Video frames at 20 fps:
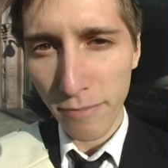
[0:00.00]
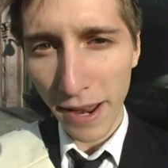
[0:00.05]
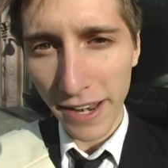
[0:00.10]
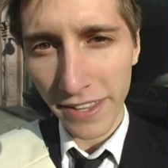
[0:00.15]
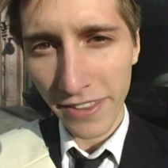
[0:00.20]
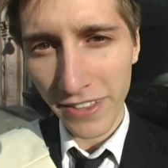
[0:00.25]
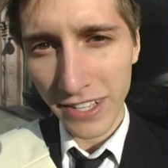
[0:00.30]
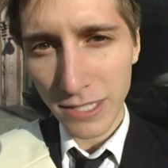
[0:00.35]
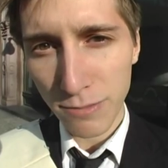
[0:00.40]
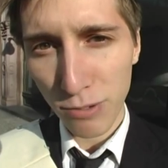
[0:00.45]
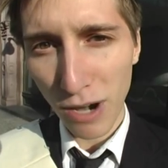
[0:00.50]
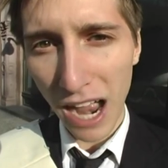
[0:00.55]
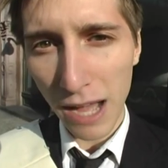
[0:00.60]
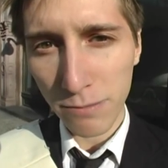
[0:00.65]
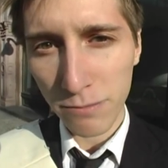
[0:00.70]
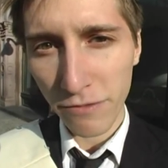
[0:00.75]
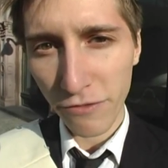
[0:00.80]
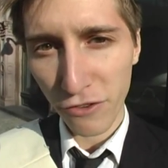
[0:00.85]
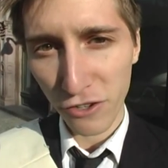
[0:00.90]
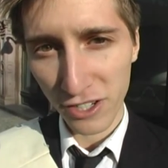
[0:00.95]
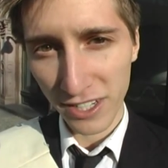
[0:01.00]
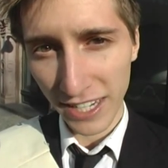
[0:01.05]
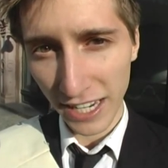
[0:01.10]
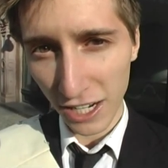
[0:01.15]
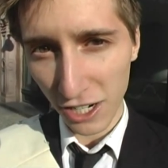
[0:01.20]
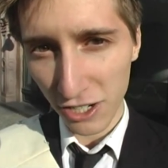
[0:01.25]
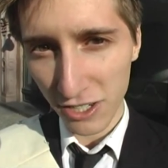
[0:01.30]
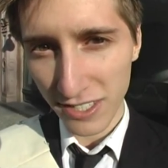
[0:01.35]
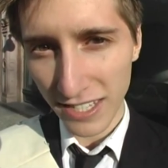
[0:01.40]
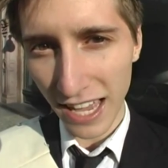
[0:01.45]
been in this problem for
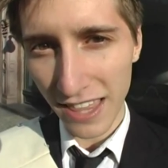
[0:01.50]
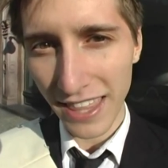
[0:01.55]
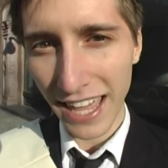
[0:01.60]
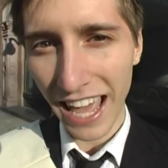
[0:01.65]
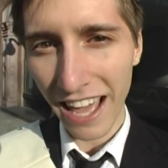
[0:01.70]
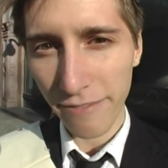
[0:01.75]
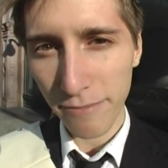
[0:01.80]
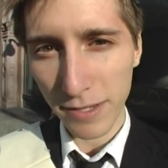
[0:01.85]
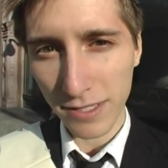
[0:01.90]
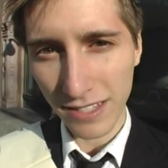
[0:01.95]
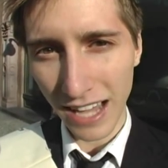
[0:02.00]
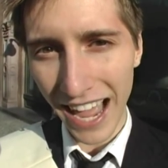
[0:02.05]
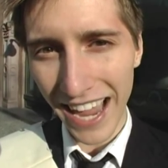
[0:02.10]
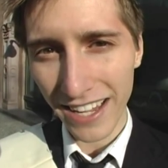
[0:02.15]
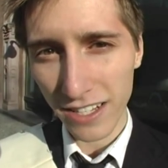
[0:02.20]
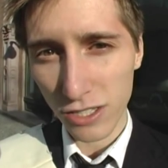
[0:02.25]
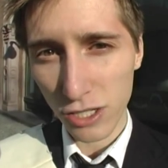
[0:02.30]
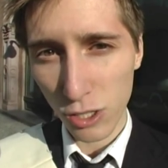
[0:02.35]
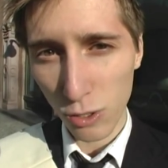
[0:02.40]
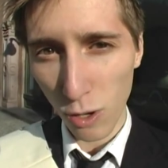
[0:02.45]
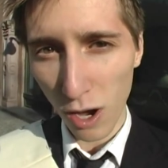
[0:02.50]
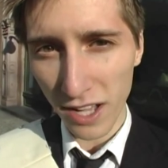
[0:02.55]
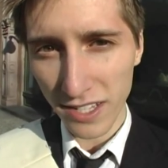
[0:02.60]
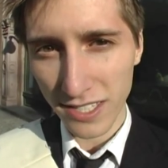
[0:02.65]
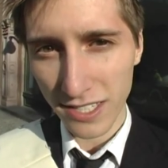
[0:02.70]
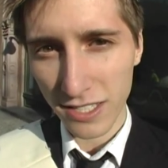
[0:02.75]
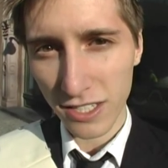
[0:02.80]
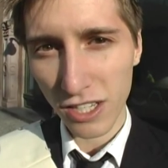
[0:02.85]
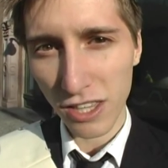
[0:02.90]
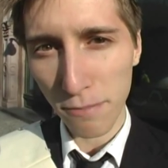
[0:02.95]
years, and they have been lying to
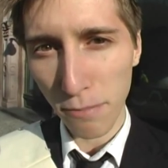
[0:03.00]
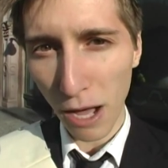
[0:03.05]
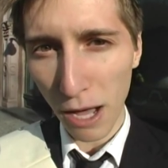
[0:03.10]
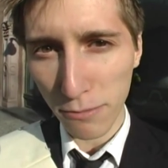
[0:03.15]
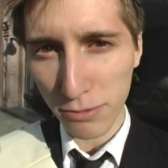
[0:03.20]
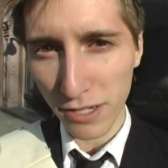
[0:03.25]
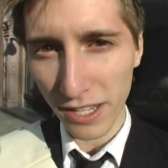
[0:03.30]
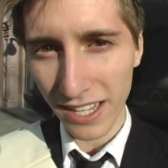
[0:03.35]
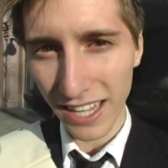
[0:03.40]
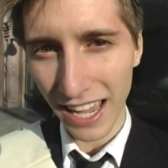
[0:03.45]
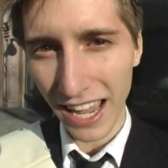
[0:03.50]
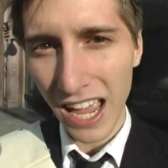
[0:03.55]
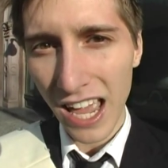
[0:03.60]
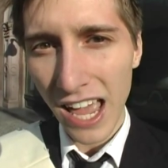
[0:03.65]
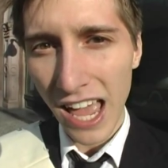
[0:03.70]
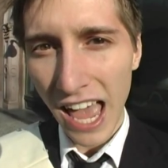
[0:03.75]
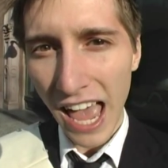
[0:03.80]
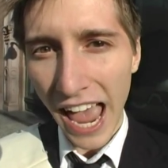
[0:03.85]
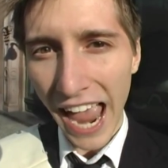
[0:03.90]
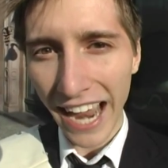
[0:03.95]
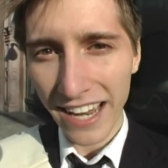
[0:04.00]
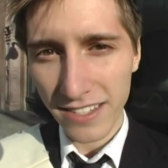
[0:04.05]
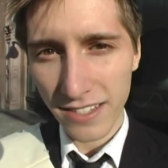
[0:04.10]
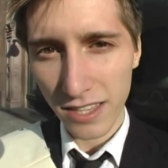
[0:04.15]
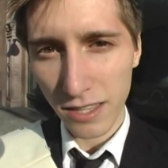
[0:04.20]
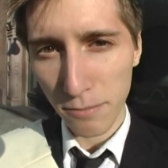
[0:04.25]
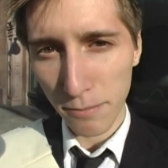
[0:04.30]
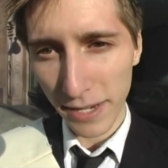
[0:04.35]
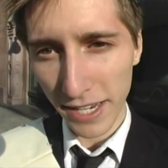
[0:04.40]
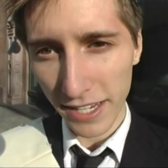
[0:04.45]
us, to the public, and to
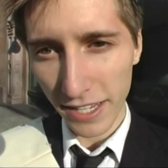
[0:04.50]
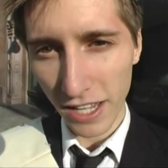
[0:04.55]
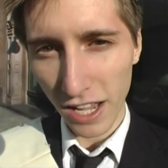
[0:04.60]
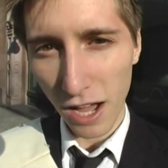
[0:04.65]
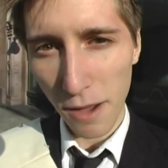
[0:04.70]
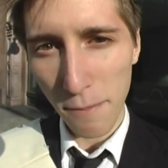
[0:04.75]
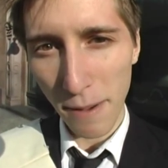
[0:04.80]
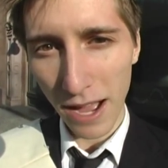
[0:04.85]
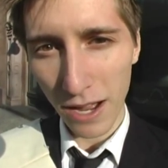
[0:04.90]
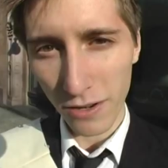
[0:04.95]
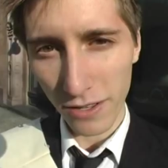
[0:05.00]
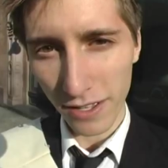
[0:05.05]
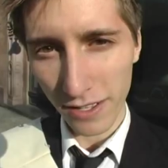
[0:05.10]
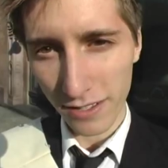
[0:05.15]
the media about it.